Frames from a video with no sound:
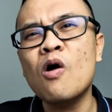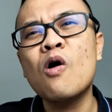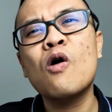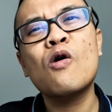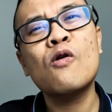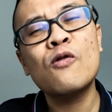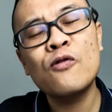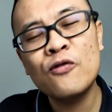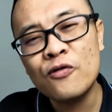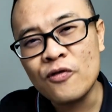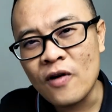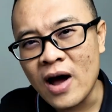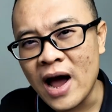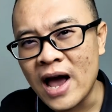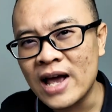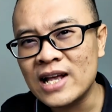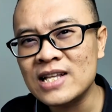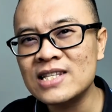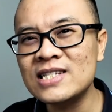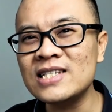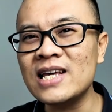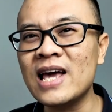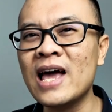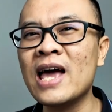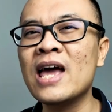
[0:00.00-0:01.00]
or
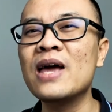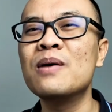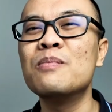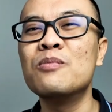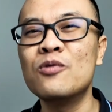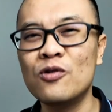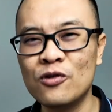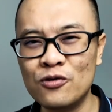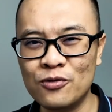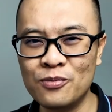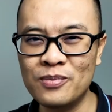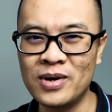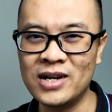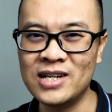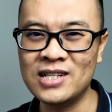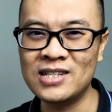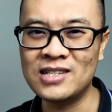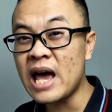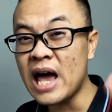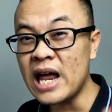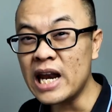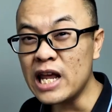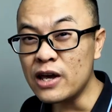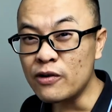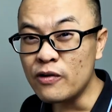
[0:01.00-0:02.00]
find a movement.
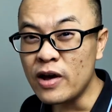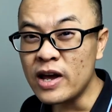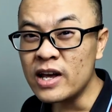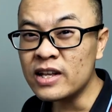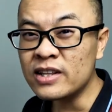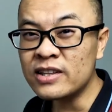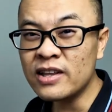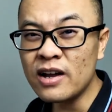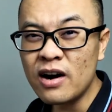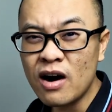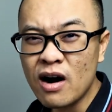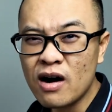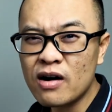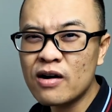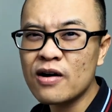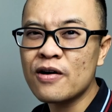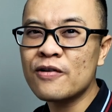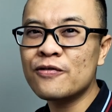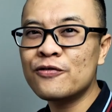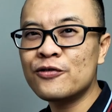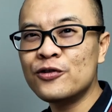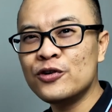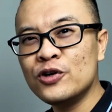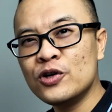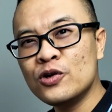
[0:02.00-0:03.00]
Anyway, there are a
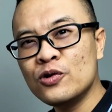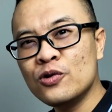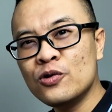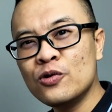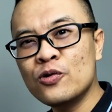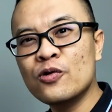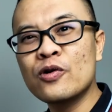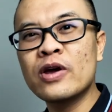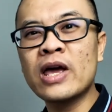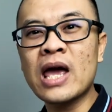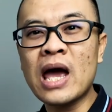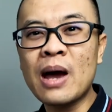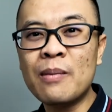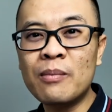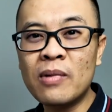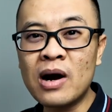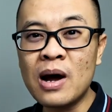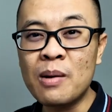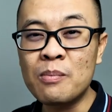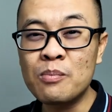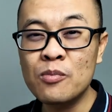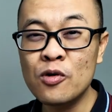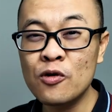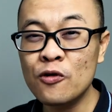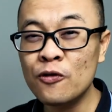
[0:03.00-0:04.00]
few
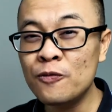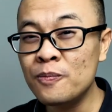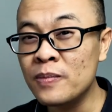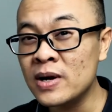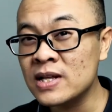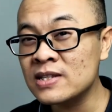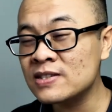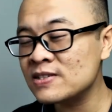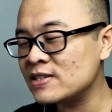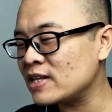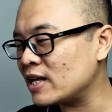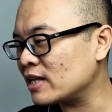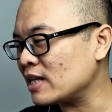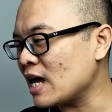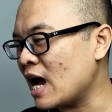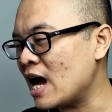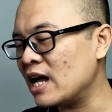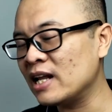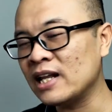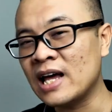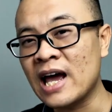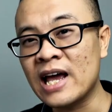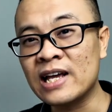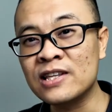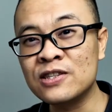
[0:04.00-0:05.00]
camera movements that I
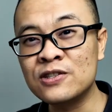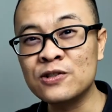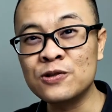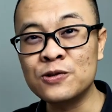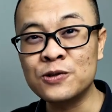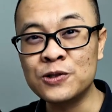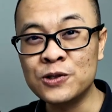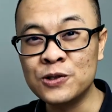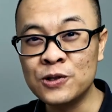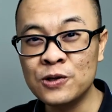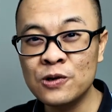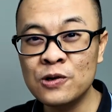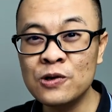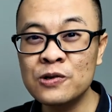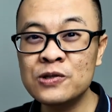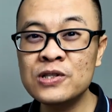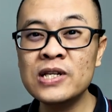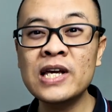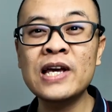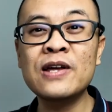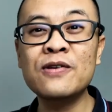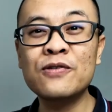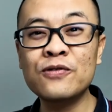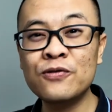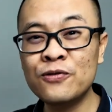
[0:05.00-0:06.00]
like to use
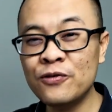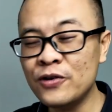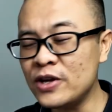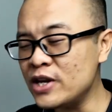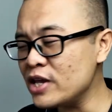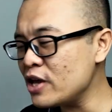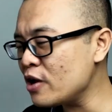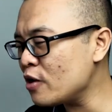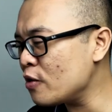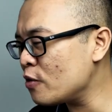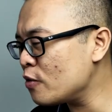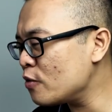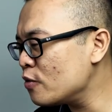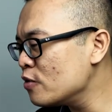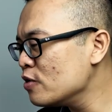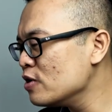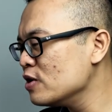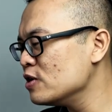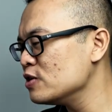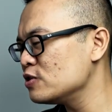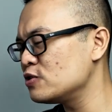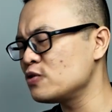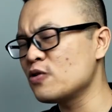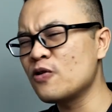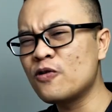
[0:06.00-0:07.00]
in video.
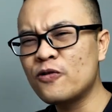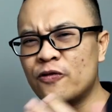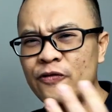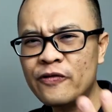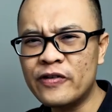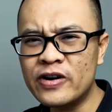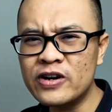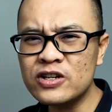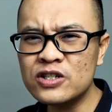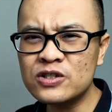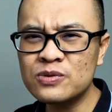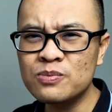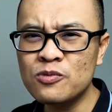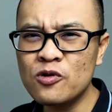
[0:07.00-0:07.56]
So first